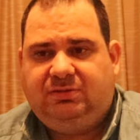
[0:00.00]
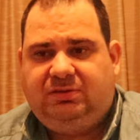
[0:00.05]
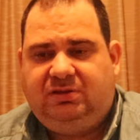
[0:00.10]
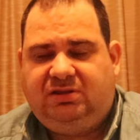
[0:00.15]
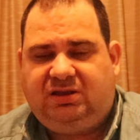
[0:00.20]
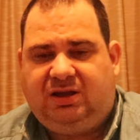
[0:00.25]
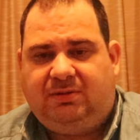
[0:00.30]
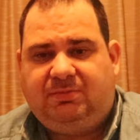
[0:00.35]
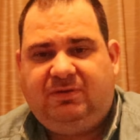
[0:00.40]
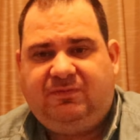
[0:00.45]

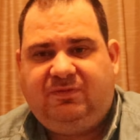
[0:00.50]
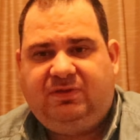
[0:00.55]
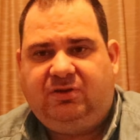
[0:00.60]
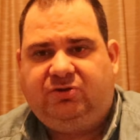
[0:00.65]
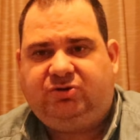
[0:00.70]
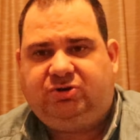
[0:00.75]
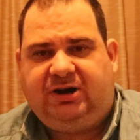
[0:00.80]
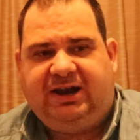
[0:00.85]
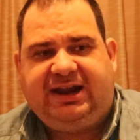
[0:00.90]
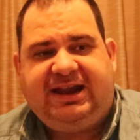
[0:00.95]
Some of the
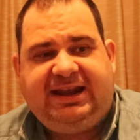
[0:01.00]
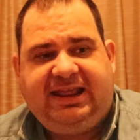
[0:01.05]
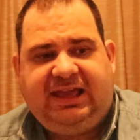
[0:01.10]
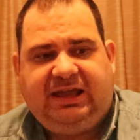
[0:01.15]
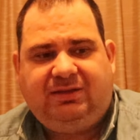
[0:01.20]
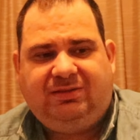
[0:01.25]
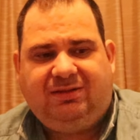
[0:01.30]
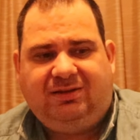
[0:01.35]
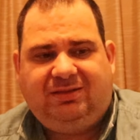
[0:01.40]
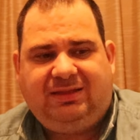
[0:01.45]

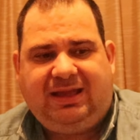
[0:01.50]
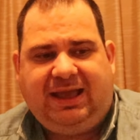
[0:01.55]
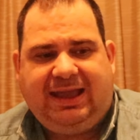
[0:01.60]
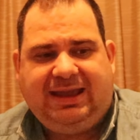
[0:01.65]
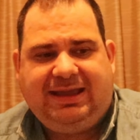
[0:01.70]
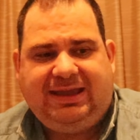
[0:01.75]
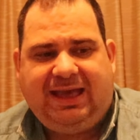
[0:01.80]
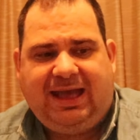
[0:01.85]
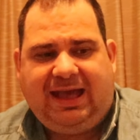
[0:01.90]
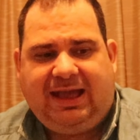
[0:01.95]
training that they
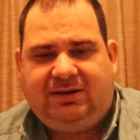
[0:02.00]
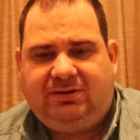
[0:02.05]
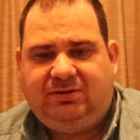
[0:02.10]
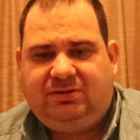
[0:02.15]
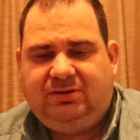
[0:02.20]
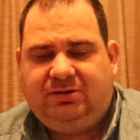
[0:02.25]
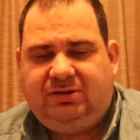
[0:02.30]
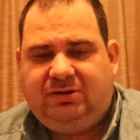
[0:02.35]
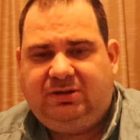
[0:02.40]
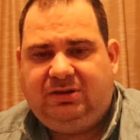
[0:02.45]
get
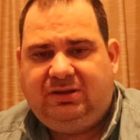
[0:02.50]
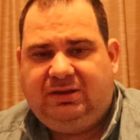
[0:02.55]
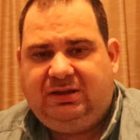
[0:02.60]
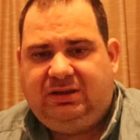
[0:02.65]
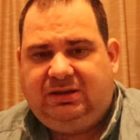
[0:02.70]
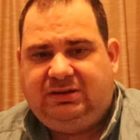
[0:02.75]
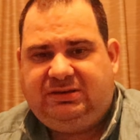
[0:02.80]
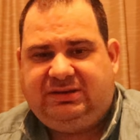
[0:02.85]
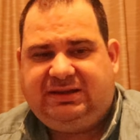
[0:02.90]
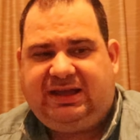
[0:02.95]

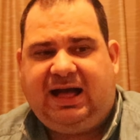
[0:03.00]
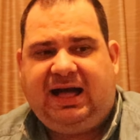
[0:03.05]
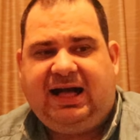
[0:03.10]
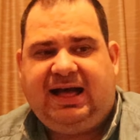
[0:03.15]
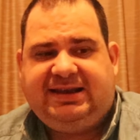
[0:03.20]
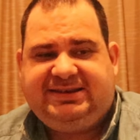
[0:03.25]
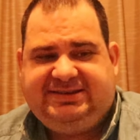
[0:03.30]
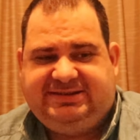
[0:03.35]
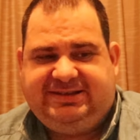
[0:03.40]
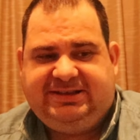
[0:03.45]

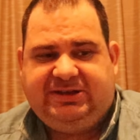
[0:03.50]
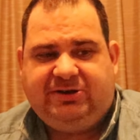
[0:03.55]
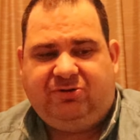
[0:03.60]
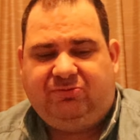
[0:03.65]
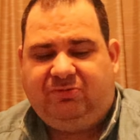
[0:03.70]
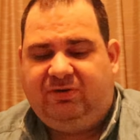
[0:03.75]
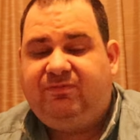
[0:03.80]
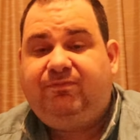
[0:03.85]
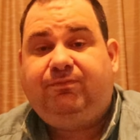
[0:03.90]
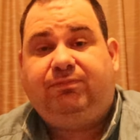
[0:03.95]
can't deal
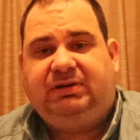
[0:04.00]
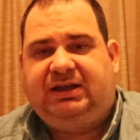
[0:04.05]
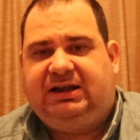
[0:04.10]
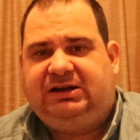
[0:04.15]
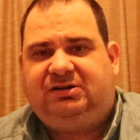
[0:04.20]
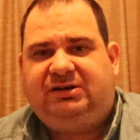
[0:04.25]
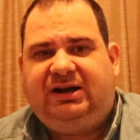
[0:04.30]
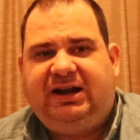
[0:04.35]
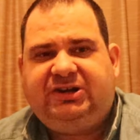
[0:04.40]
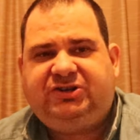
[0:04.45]
with
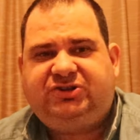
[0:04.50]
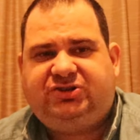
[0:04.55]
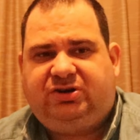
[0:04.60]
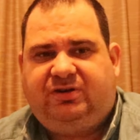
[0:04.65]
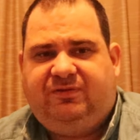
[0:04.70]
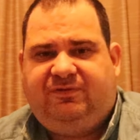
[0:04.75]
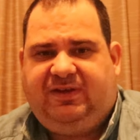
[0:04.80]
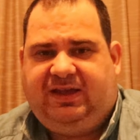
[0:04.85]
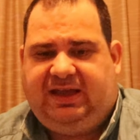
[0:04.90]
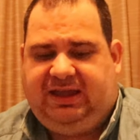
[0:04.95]
bladder
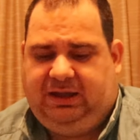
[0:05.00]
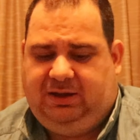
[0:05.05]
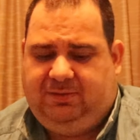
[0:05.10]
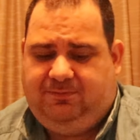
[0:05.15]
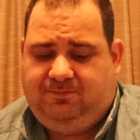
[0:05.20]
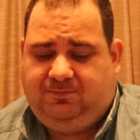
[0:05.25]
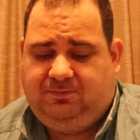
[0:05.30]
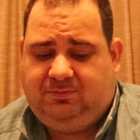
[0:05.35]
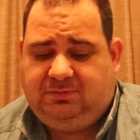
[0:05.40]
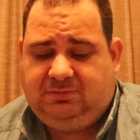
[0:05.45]
extrophy.
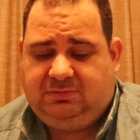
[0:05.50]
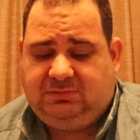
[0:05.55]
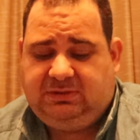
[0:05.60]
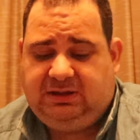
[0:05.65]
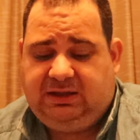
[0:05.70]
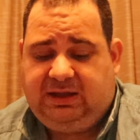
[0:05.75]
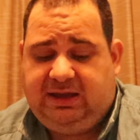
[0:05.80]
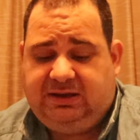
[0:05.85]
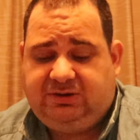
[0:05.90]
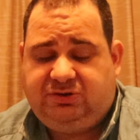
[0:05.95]

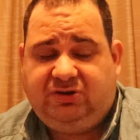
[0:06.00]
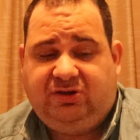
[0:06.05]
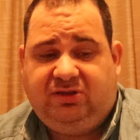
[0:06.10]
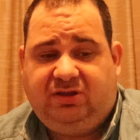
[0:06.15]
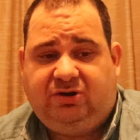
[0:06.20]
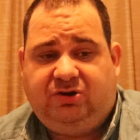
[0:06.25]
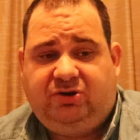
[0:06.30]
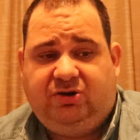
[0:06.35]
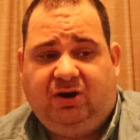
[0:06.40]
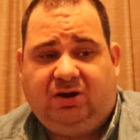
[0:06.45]
To
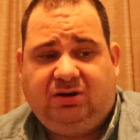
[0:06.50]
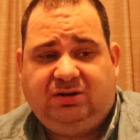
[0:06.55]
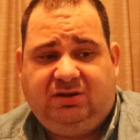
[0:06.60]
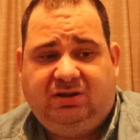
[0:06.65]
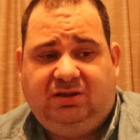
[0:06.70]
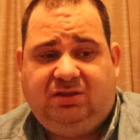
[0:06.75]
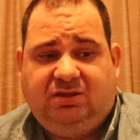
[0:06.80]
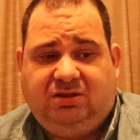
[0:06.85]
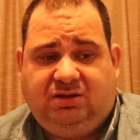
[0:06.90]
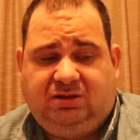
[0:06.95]
the
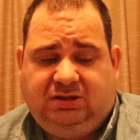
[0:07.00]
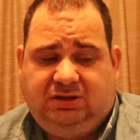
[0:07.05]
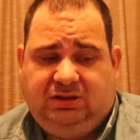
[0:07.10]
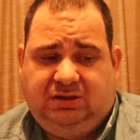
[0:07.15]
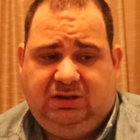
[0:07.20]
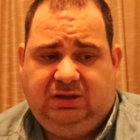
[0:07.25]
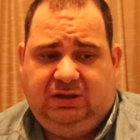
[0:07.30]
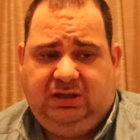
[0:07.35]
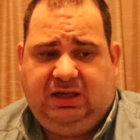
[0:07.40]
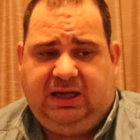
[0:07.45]
doctors
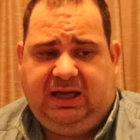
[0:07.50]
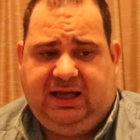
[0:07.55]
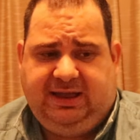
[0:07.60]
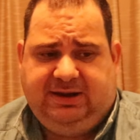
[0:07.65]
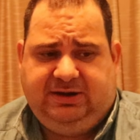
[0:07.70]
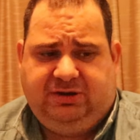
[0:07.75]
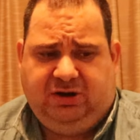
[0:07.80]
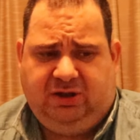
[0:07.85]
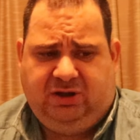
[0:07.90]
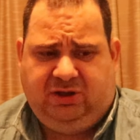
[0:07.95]

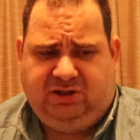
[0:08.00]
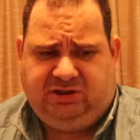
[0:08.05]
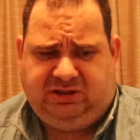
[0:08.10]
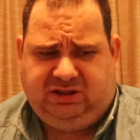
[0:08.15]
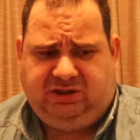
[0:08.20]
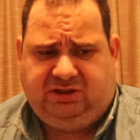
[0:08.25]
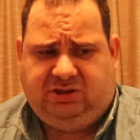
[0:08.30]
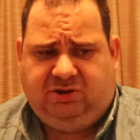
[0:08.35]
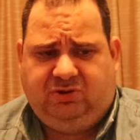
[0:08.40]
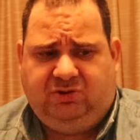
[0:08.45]
and
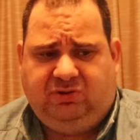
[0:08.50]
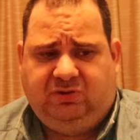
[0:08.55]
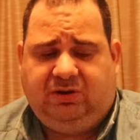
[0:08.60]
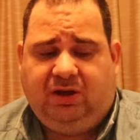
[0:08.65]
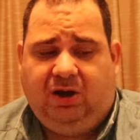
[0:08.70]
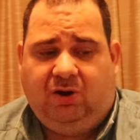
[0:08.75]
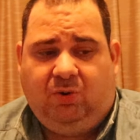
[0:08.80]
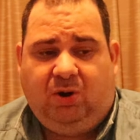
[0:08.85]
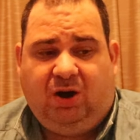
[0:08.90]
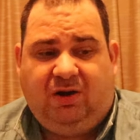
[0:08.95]
nurses who
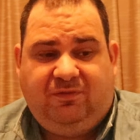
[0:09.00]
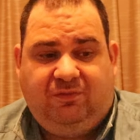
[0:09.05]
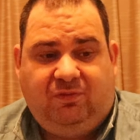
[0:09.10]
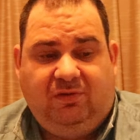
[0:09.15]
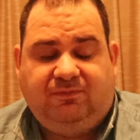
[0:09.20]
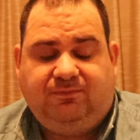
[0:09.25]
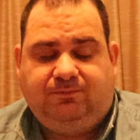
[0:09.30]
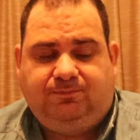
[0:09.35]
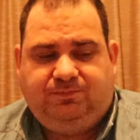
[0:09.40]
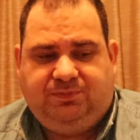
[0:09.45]
go off
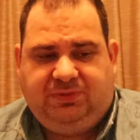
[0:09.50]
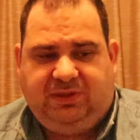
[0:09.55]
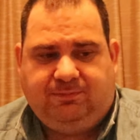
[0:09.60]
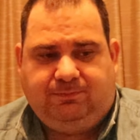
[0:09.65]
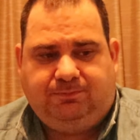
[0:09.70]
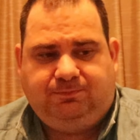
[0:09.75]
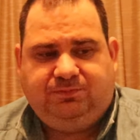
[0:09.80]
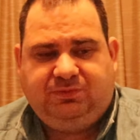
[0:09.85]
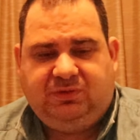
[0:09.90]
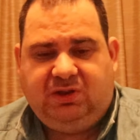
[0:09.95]
with the
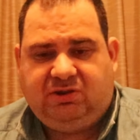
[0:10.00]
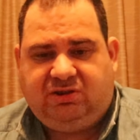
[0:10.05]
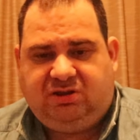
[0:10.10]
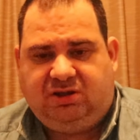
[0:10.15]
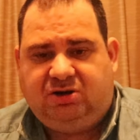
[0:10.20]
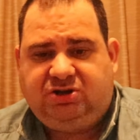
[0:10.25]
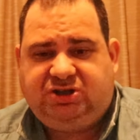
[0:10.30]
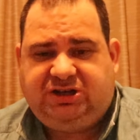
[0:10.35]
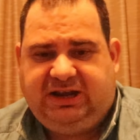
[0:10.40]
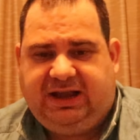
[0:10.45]

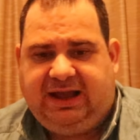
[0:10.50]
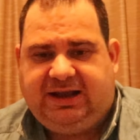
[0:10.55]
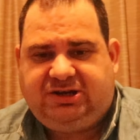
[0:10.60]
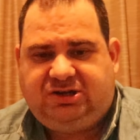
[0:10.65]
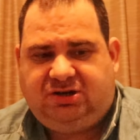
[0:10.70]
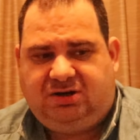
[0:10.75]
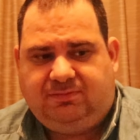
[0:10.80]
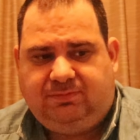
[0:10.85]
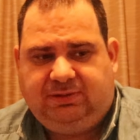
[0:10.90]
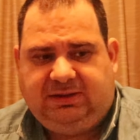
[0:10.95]

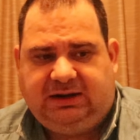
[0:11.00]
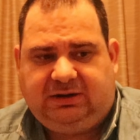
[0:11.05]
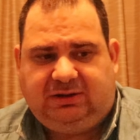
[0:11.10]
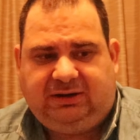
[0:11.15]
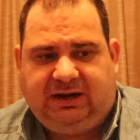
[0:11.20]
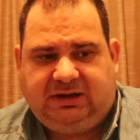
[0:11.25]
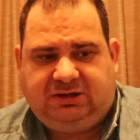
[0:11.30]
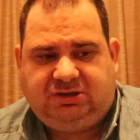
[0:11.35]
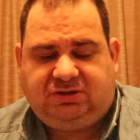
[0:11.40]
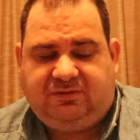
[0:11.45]
Association of Bladder
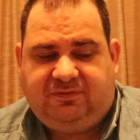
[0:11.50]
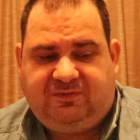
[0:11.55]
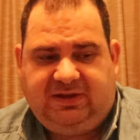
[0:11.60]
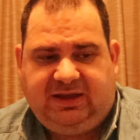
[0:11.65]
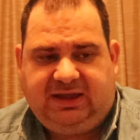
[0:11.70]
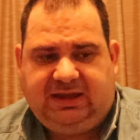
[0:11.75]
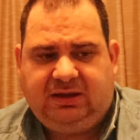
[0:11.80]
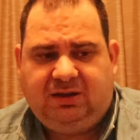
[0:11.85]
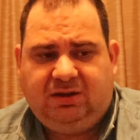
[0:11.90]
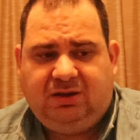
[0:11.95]

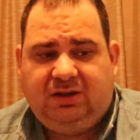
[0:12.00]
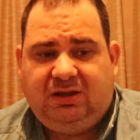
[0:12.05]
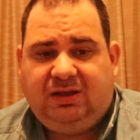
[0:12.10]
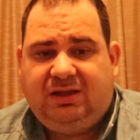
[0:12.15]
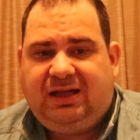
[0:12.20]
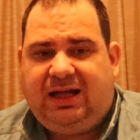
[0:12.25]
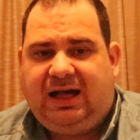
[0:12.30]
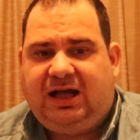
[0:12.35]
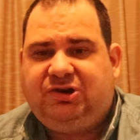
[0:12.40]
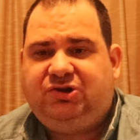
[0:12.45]
Extrophy,
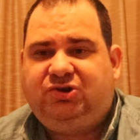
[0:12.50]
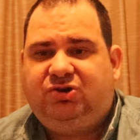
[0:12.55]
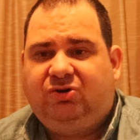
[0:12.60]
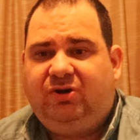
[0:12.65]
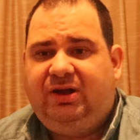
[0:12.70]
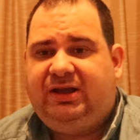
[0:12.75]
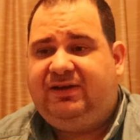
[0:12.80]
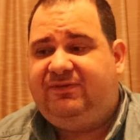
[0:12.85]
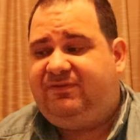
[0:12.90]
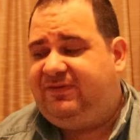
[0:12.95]
are
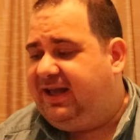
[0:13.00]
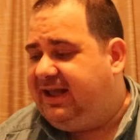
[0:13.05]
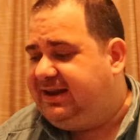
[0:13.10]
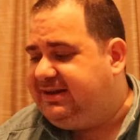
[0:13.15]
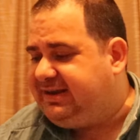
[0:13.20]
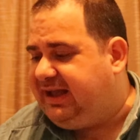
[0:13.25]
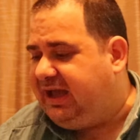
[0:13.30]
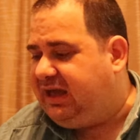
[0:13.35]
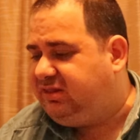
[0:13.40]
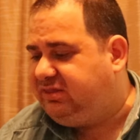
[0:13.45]
doing a
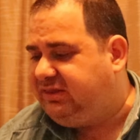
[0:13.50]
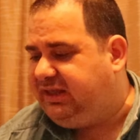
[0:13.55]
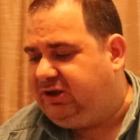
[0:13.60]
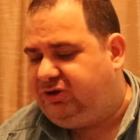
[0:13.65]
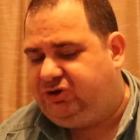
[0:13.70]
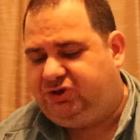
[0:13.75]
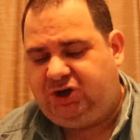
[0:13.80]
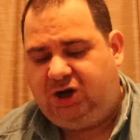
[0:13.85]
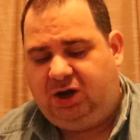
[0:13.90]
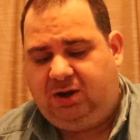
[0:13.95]

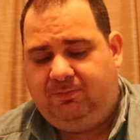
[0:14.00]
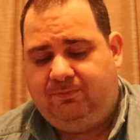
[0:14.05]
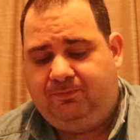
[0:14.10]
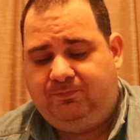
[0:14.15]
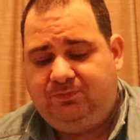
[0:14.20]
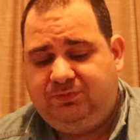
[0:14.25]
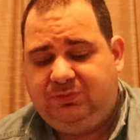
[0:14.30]
fantastic job.